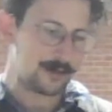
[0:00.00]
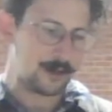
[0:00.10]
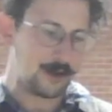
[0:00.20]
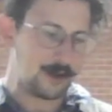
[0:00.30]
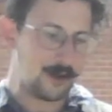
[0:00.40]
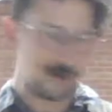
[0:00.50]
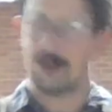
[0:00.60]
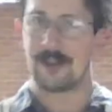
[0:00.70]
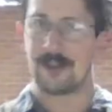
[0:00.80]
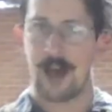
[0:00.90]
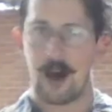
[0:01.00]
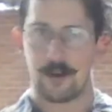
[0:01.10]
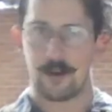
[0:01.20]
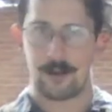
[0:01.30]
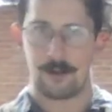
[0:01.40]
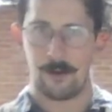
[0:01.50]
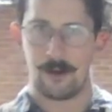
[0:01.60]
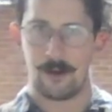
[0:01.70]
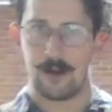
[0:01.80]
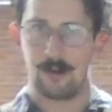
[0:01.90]
you just can't see through it. It's
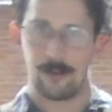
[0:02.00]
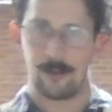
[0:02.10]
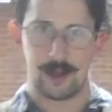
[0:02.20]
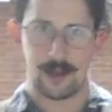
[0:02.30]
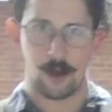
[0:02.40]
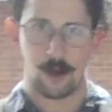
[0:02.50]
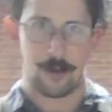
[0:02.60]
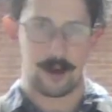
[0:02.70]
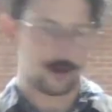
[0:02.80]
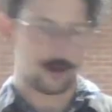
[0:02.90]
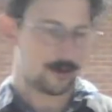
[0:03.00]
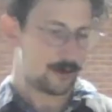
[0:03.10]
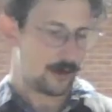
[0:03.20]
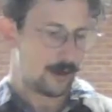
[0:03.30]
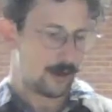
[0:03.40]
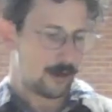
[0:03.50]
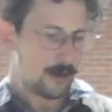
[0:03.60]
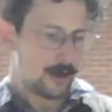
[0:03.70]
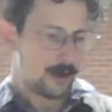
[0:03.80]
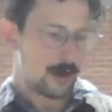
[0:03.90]
completely opaque.
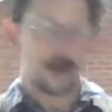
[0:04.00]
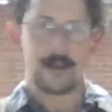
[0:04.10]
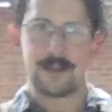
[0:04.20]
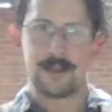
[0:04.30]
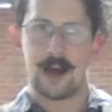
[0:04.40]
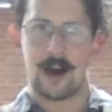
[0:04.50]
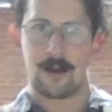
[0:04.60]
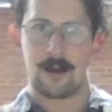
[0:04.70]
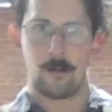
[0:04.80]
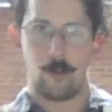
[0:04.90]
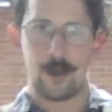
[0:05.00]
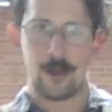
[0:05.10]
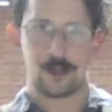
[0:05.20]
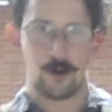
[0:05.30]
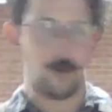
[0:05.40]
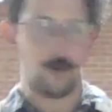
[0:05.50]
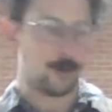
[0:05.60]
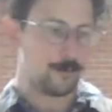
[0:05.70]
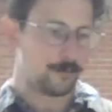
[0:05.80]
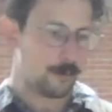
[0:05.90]
Dark, rich core
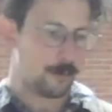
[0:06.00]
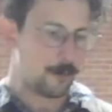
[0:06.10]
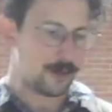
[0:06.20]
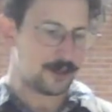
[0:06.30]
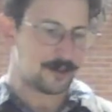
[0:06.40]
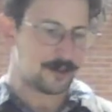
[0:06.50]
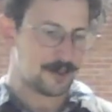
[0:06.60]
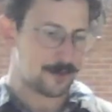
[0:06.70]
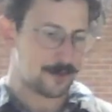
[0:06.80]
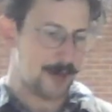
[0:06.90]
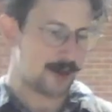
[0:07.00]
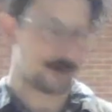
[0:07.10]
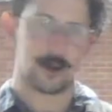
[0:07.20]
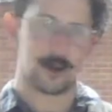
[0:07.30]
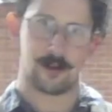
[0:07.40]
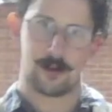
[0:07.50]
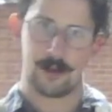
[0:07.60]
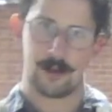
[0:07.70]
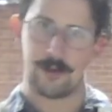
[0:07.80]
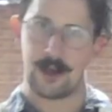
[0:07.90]
with just a smattering of a
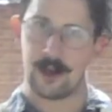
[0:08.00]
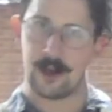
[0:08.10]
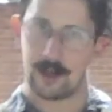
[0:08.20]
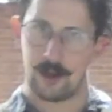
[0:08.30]
garnet hue.